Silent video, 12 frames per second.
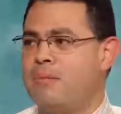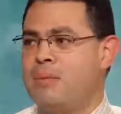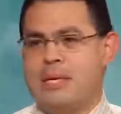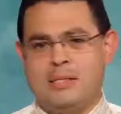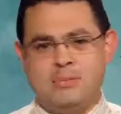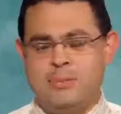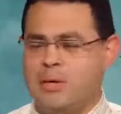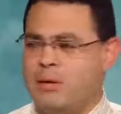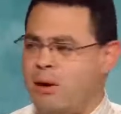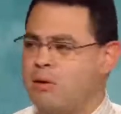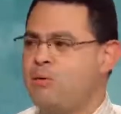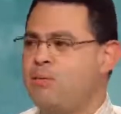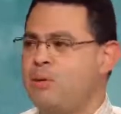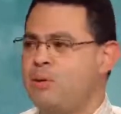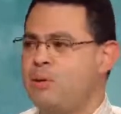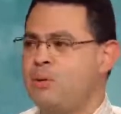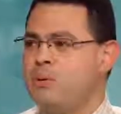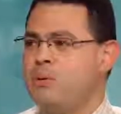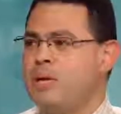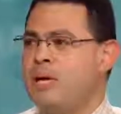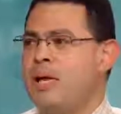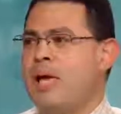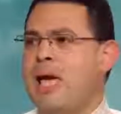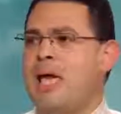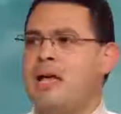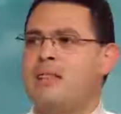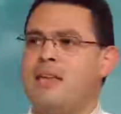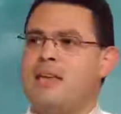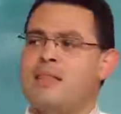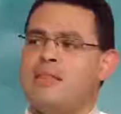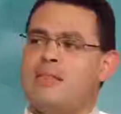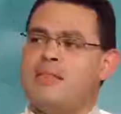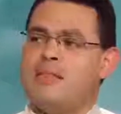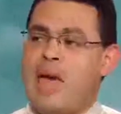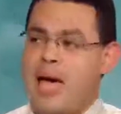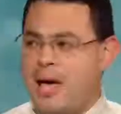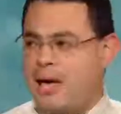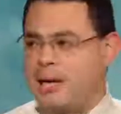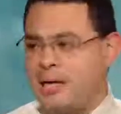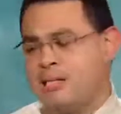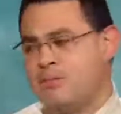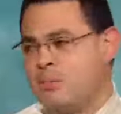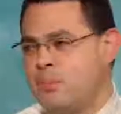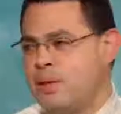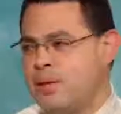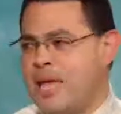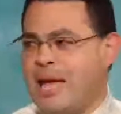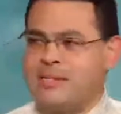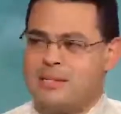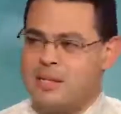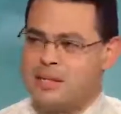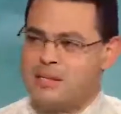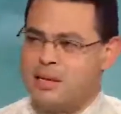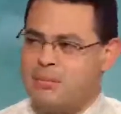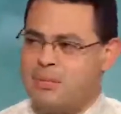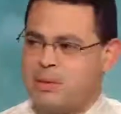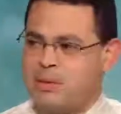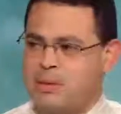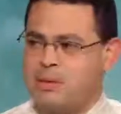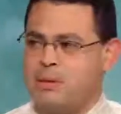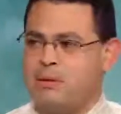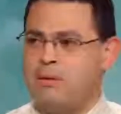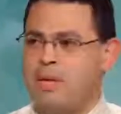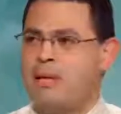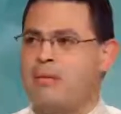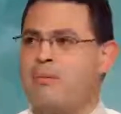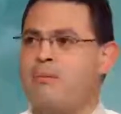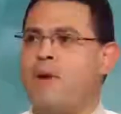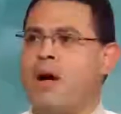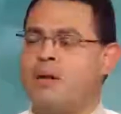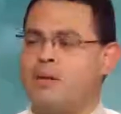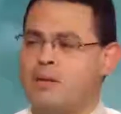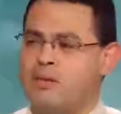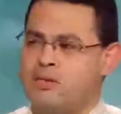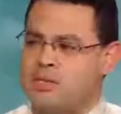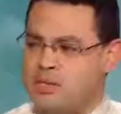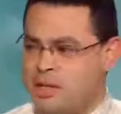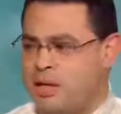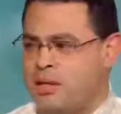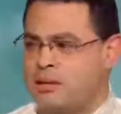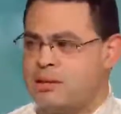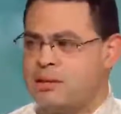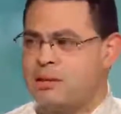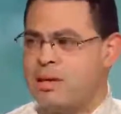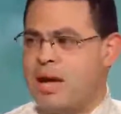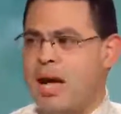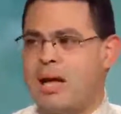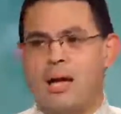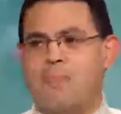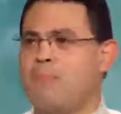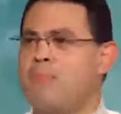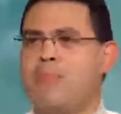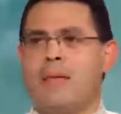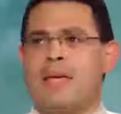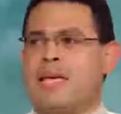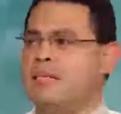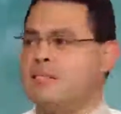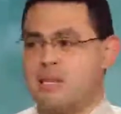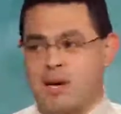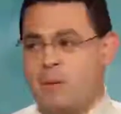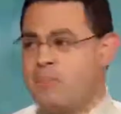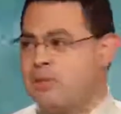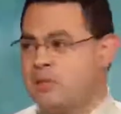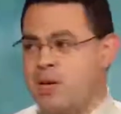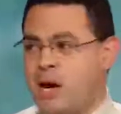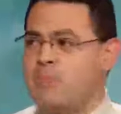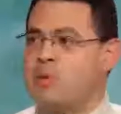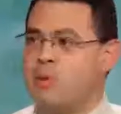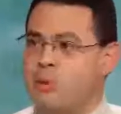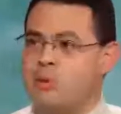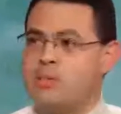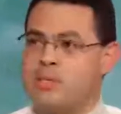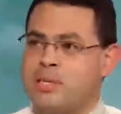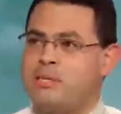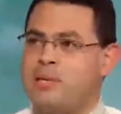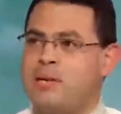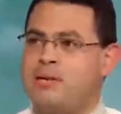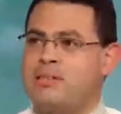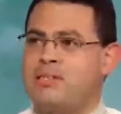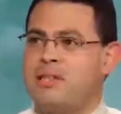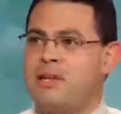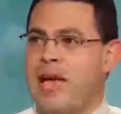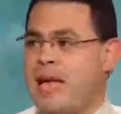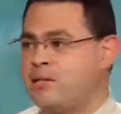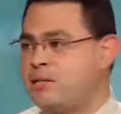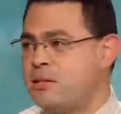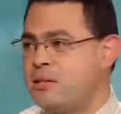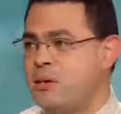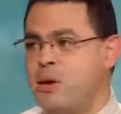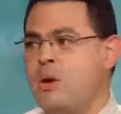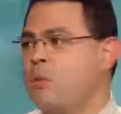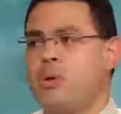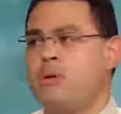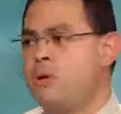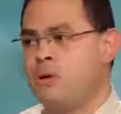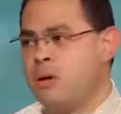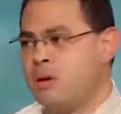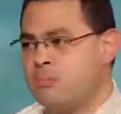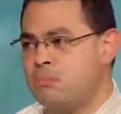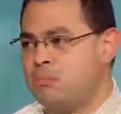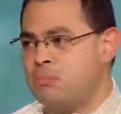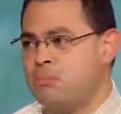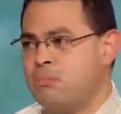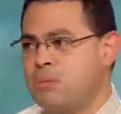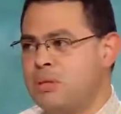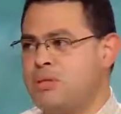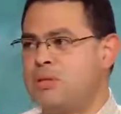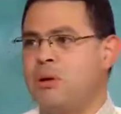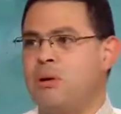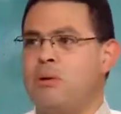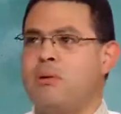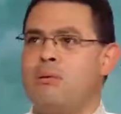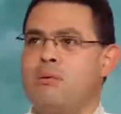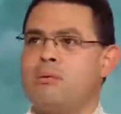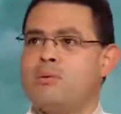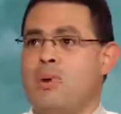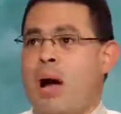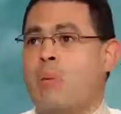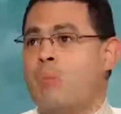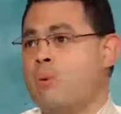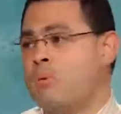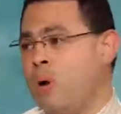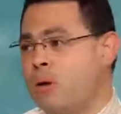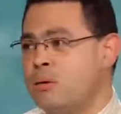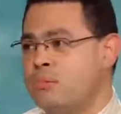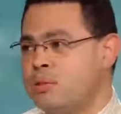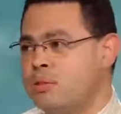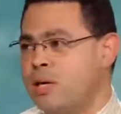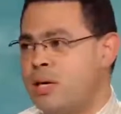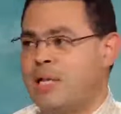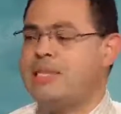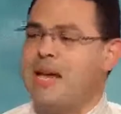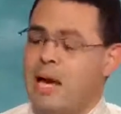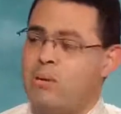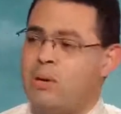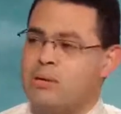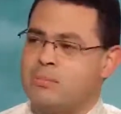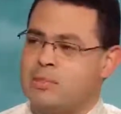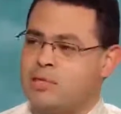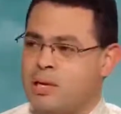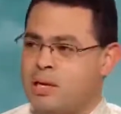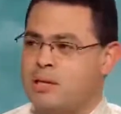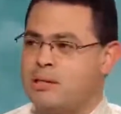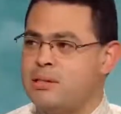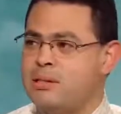It's been long overdue. And I think that, at least for me, that's the excitement, you know, that finally there's a change. Is Common Core state standards the answer? We don't know yet. So we welcome the change. At least I welcome the change.